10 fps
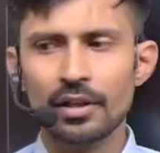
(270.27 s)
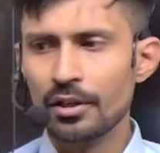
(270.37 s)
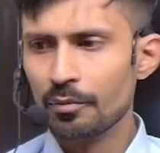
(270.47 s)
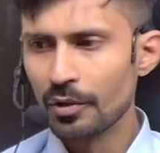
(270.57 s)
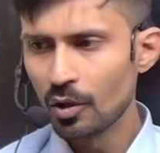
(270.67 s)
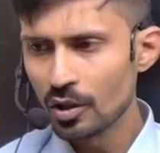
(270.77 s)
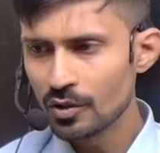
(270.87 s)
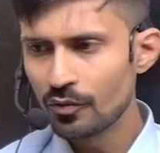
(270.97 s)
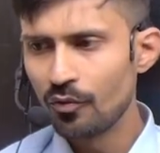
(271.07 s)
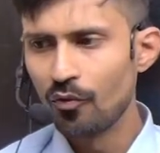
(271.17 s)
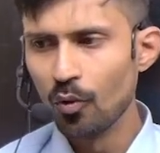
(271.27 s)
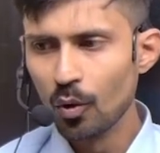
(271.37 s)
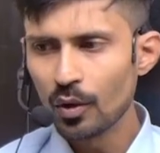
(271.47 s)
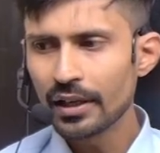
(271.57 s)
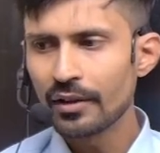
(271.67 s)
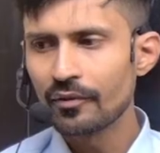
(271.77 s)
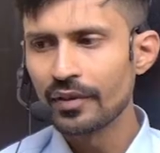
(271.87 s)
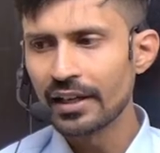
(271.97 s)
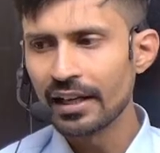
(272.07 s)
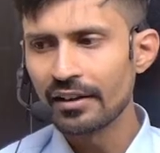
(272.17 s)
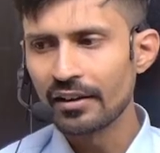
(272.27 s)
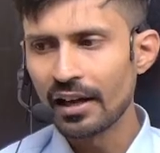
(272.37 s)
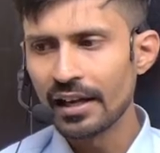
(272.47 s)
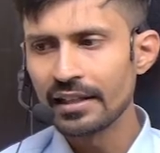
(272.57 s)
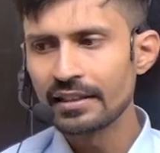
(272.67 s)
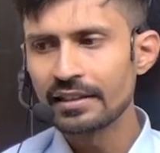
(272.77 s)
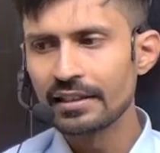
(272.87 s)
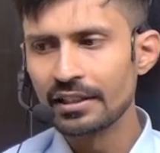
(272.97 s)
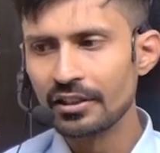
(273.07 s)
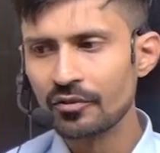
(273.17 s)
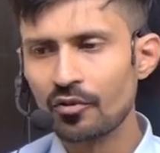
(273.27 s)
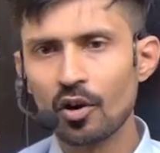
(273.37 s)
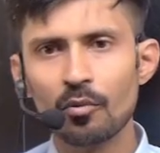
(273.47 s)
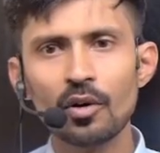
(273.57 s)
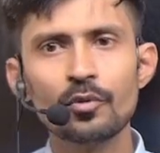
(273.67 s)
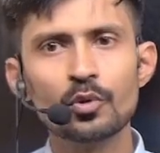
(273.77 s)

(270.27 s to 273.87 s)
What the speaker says: Because 4 we can write in form of